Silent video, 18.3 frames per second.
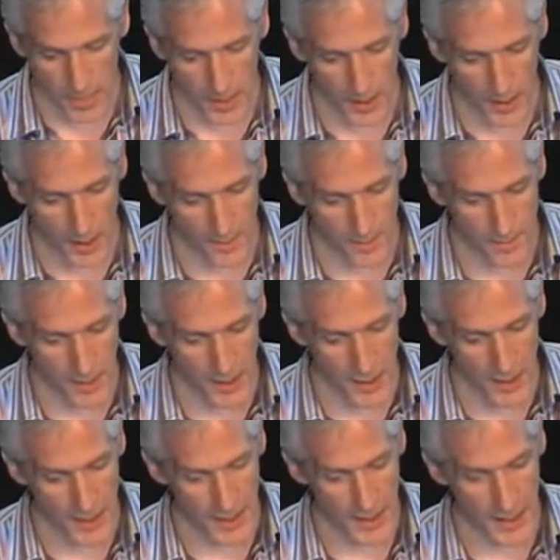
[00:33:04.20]
um,
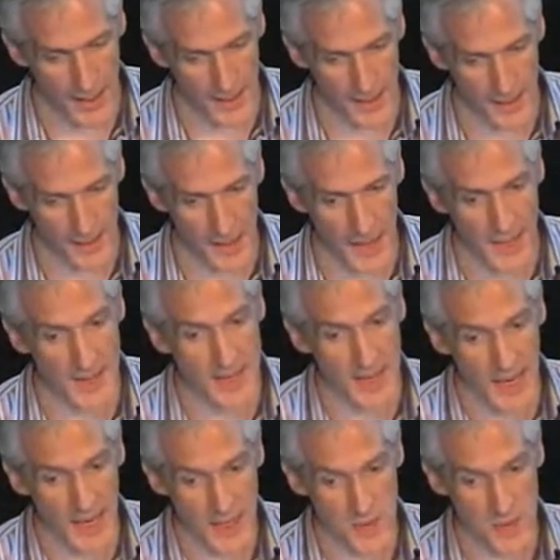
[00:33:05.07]
and that in
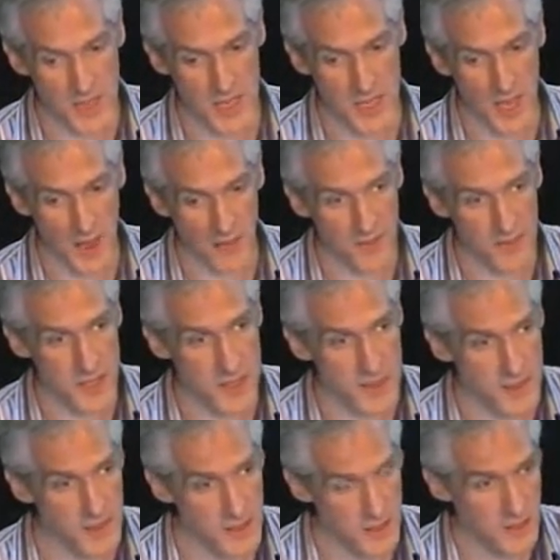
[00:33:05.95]
the end was enough
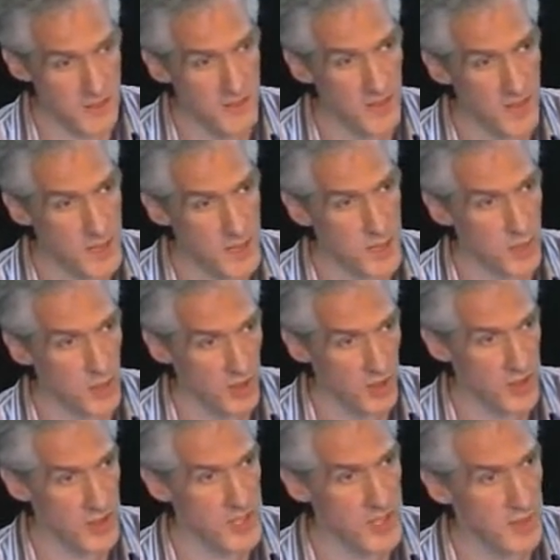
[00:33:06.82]
to convince the
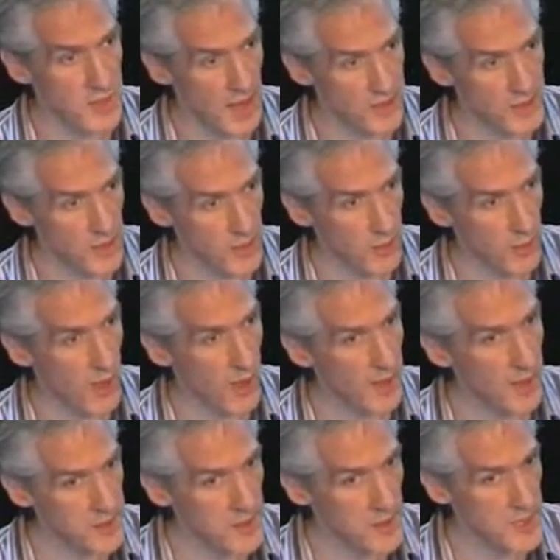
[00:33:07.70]
product team after a
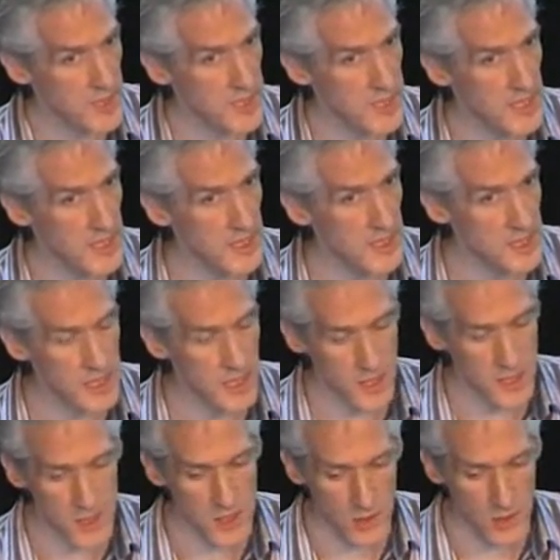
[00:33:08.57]
while to actually take these
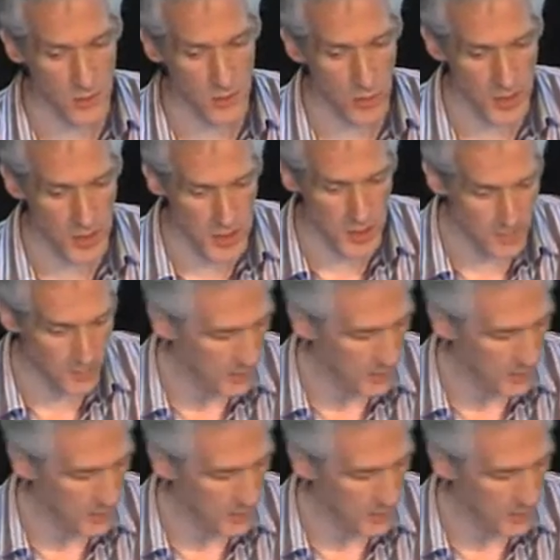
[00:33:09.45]
things on board.